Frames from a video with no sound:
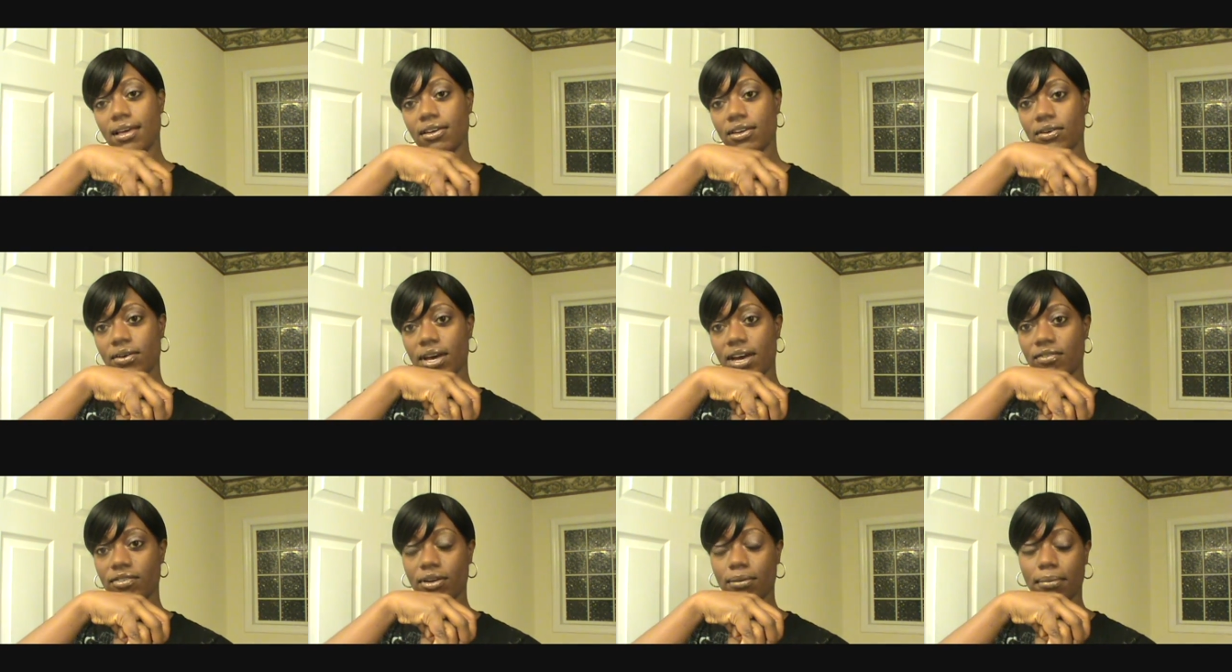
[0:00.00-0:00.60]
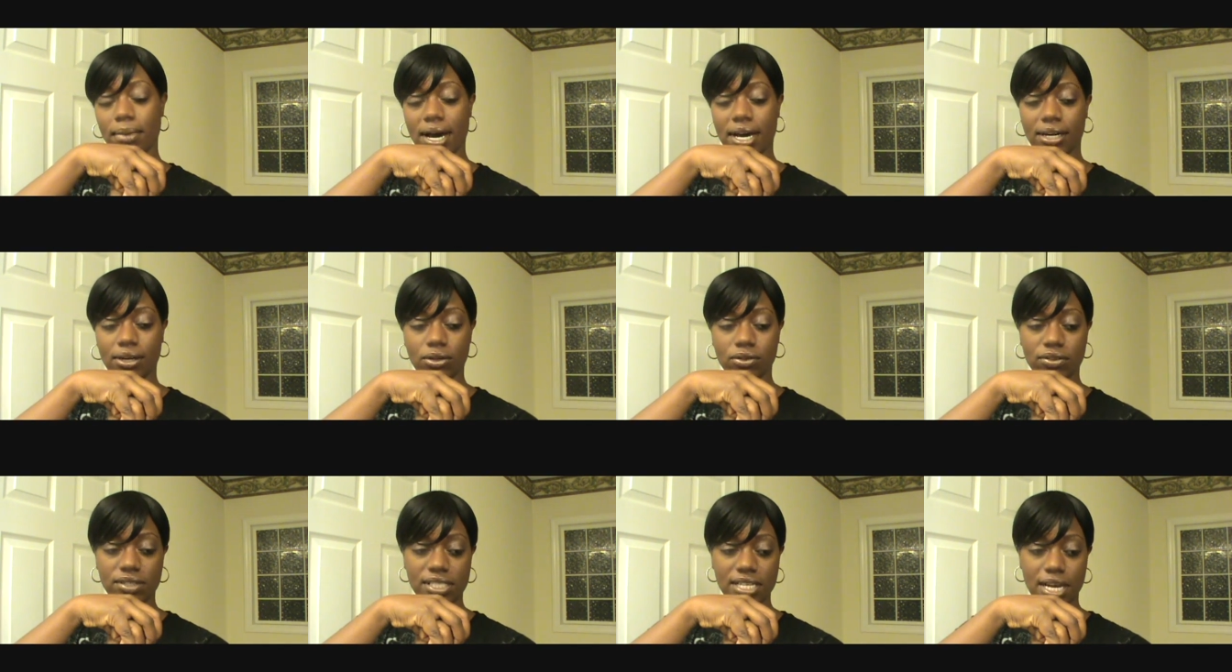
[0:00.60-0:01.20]
You'll have your bonnet
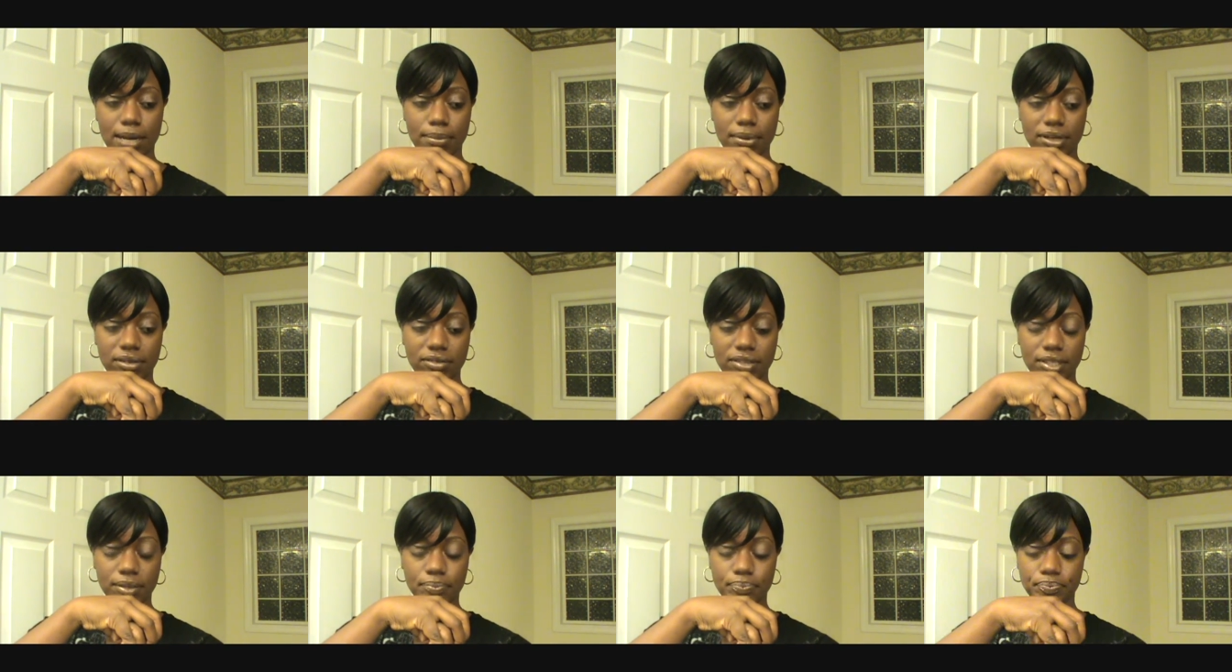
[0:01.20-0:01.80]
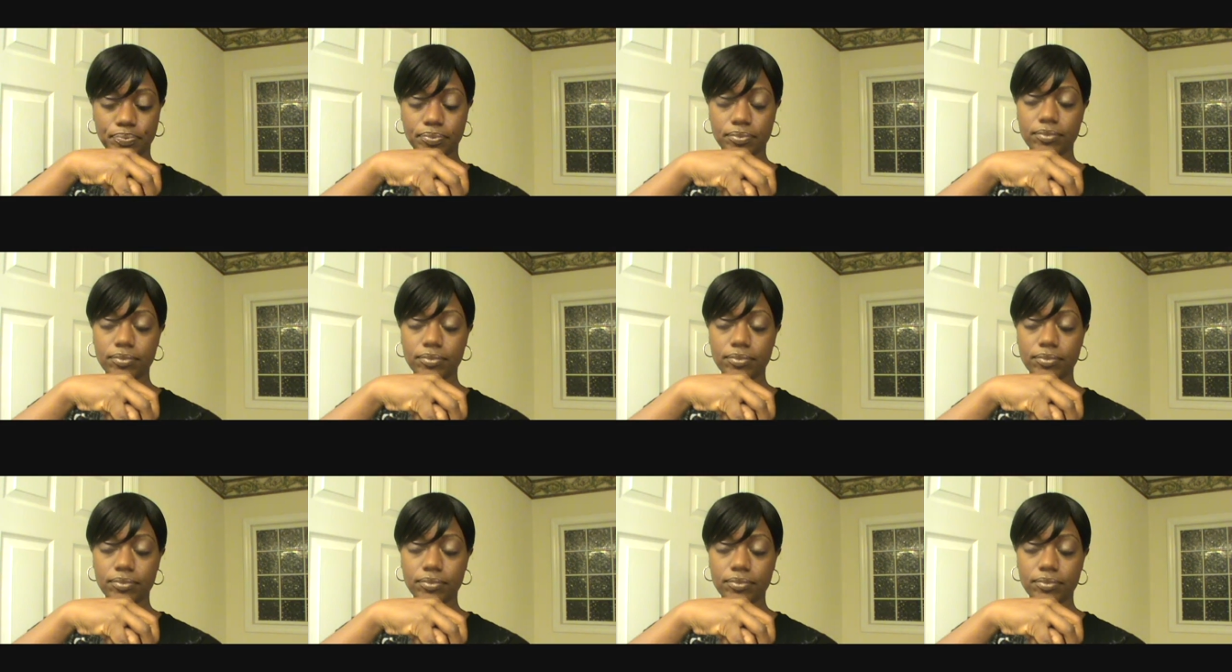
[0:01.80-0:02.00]
over top of it.